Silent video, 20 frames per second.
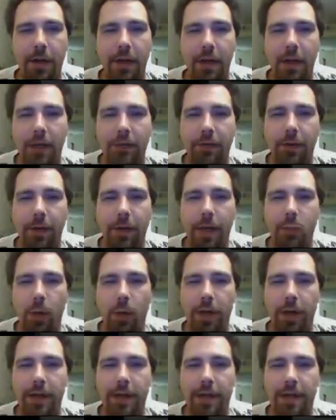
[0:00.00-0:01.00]
If you guys
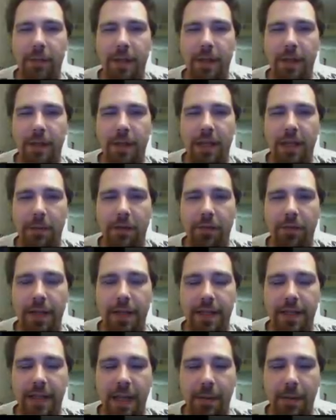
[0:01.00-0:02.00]
want to see me keep the
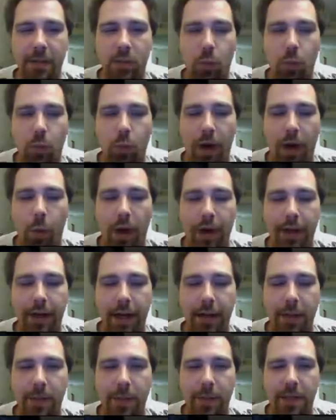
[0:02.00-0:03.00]
face cam in this, why
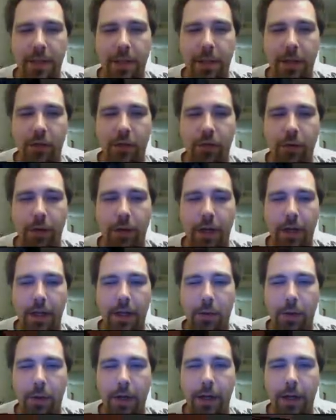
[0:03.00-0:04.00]
not? The bestiaries fill it out
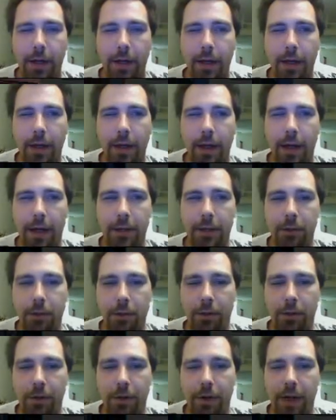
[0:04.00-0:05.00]
anyway. I'll do
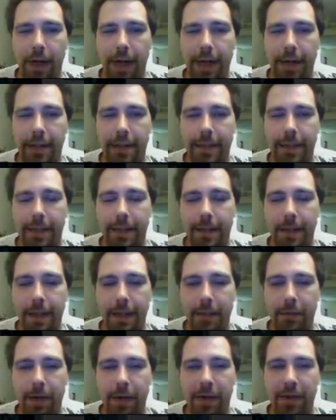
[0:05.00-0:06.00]
it for you guys. I
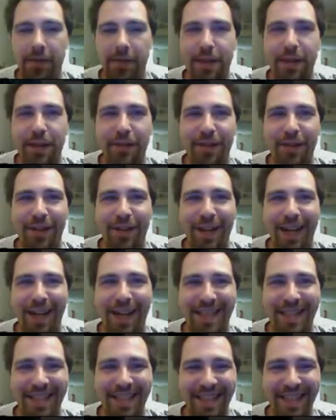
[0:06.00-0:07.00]
do everything for you
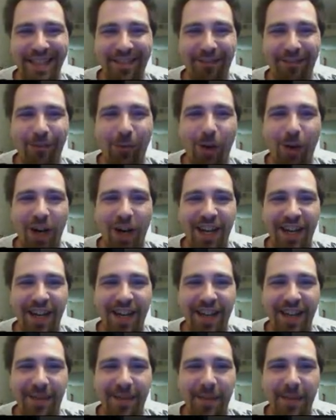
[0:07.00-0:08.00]
guys. What?
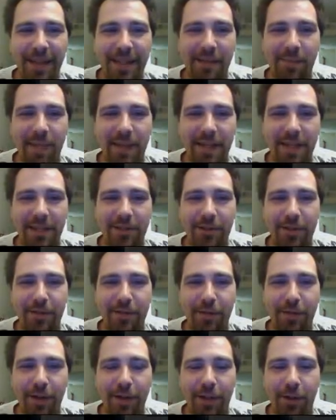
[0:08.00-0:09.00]
I'm like the besterest
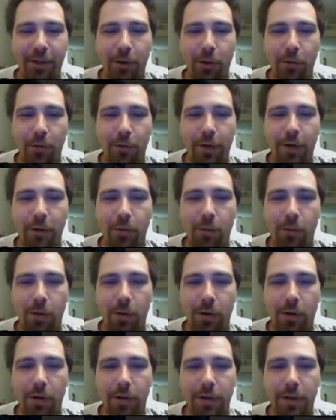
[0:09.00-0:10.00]
friend in the whole freaking
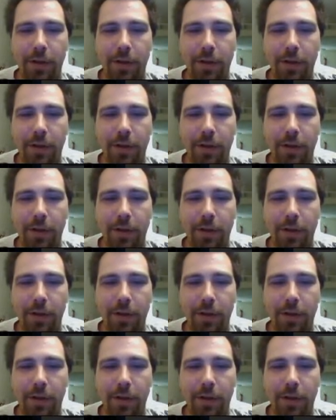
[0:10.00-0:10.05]
world.